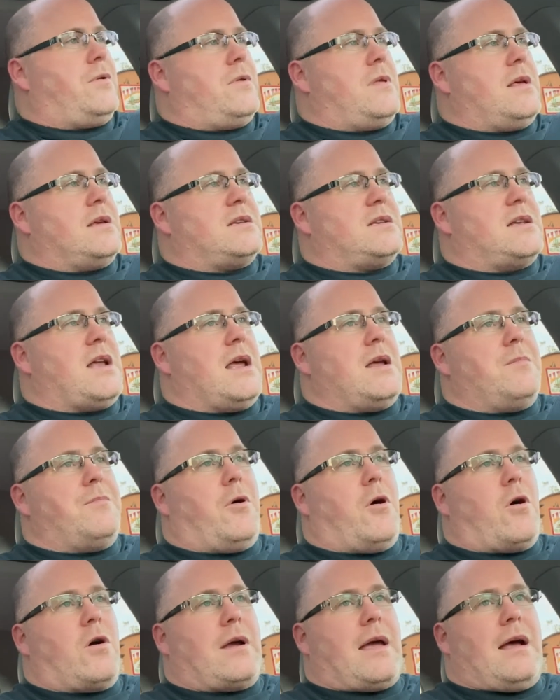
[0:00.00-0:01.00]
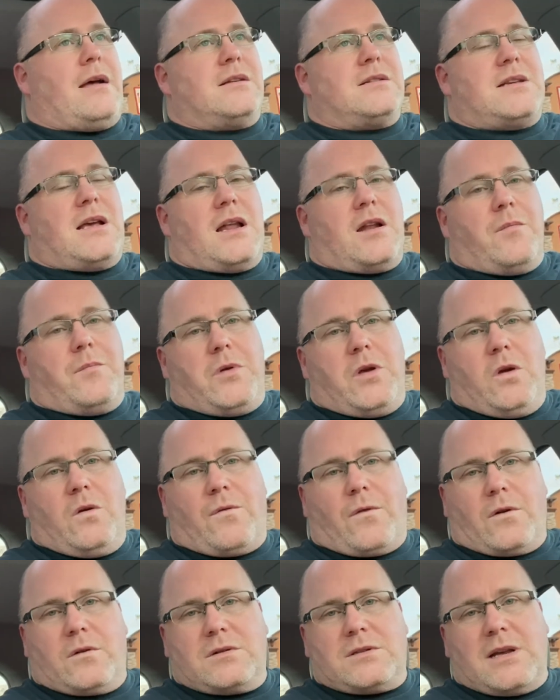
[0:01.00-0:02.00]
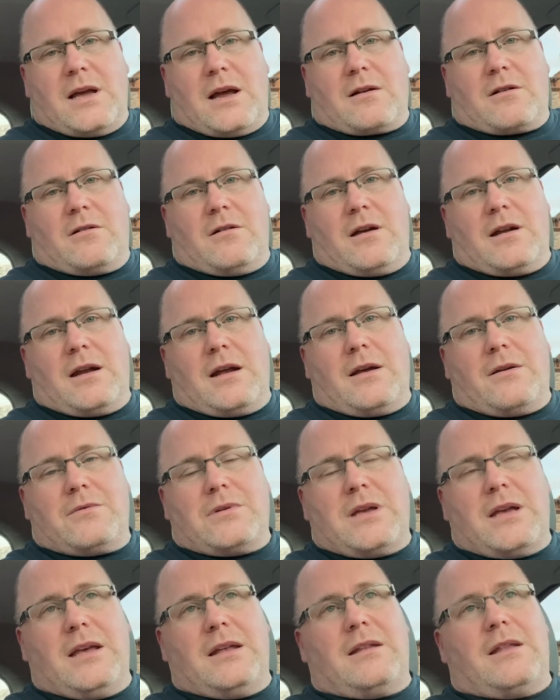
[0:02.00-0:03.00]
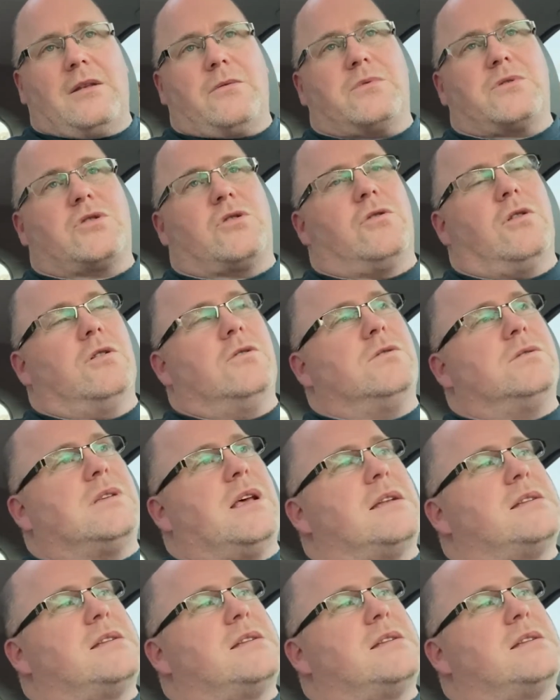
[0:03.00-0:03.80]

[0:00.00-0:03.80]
The state park outside of Beaufort, South Carolina, hit that was closed that